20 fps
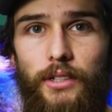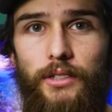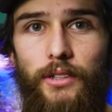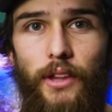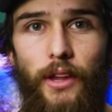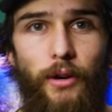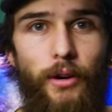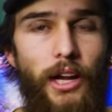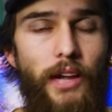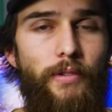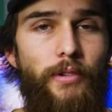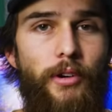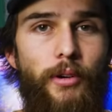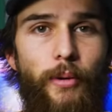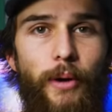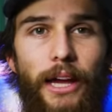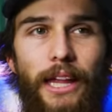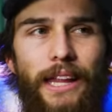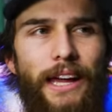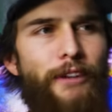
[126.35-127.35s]
So they were giving
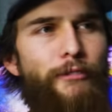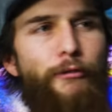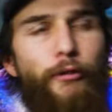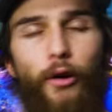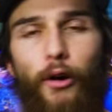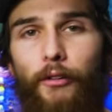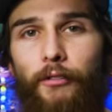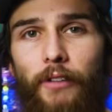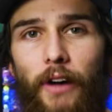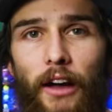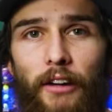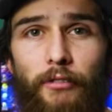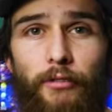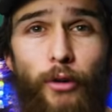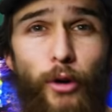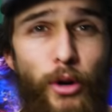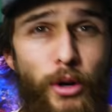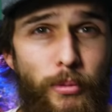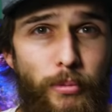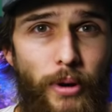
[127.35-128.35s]
away like four or five
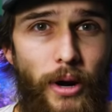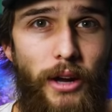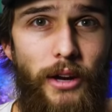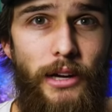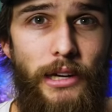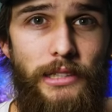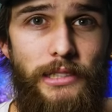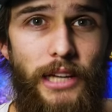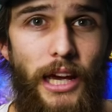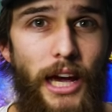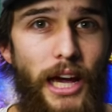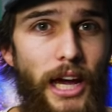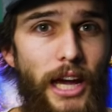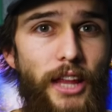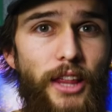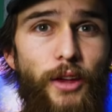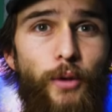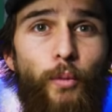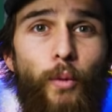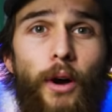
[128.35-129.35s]
Volcom products
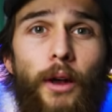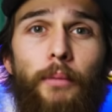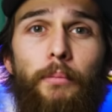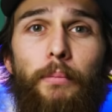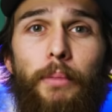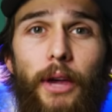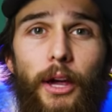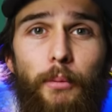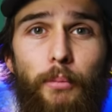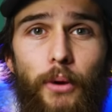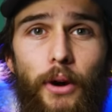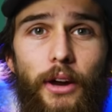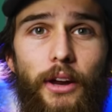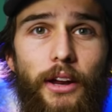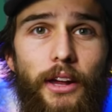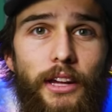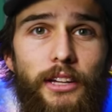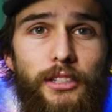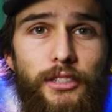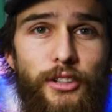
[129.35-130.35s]
and then one big
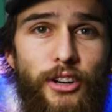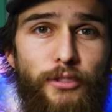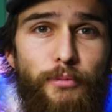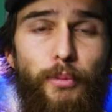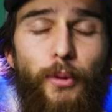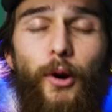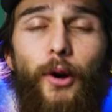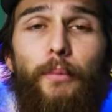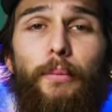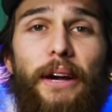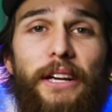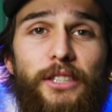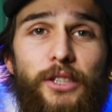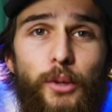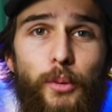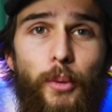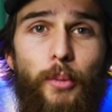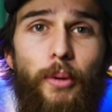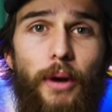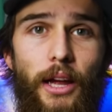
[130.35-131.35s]
product, a surfboard by
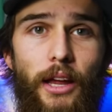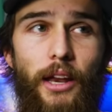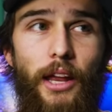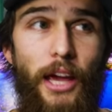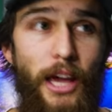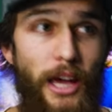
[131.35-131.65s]
Superbrand.